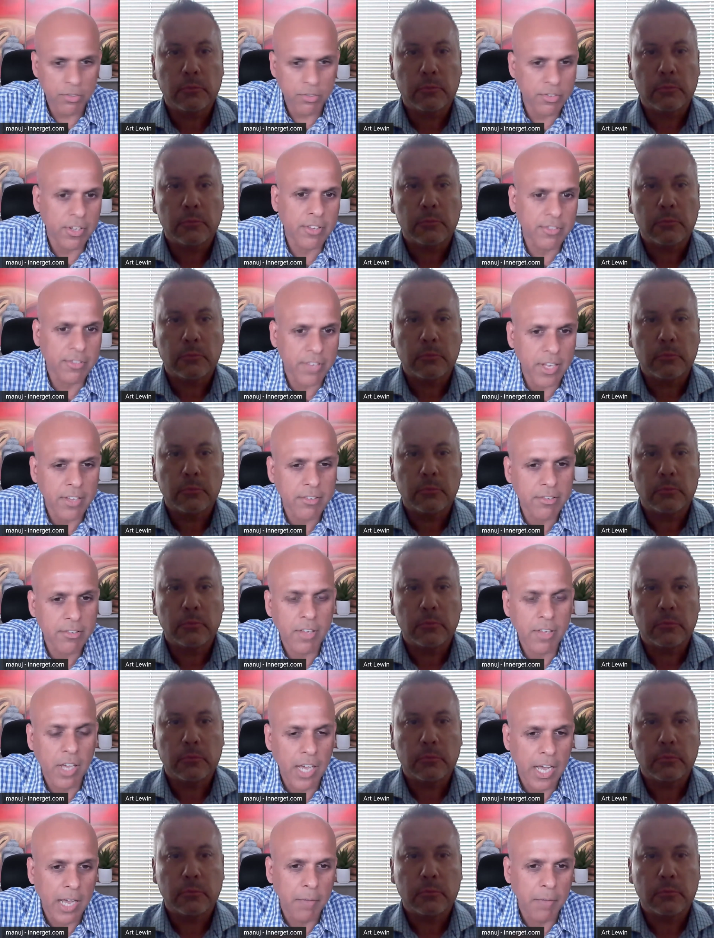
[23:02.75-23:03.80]
Speaker 1: success?
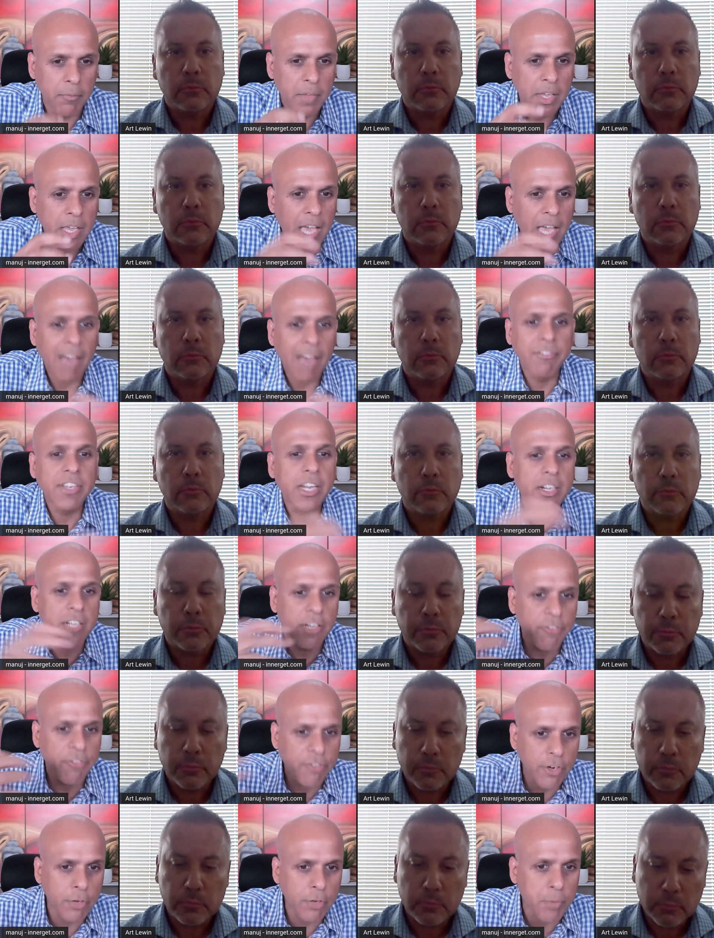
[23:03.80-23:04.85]
Uh, having a
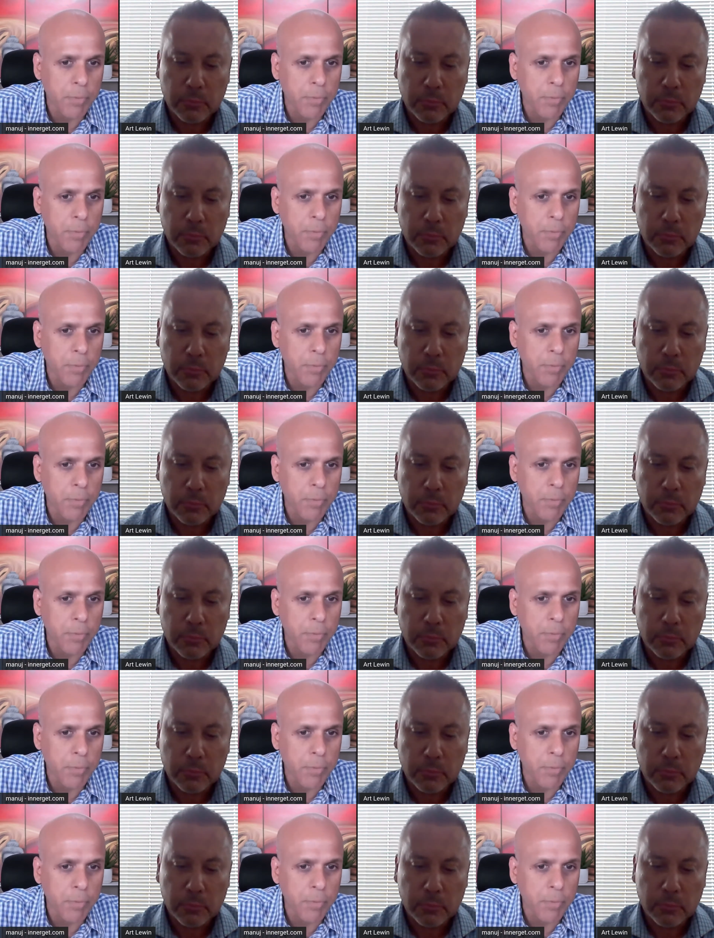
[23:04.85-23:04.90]
different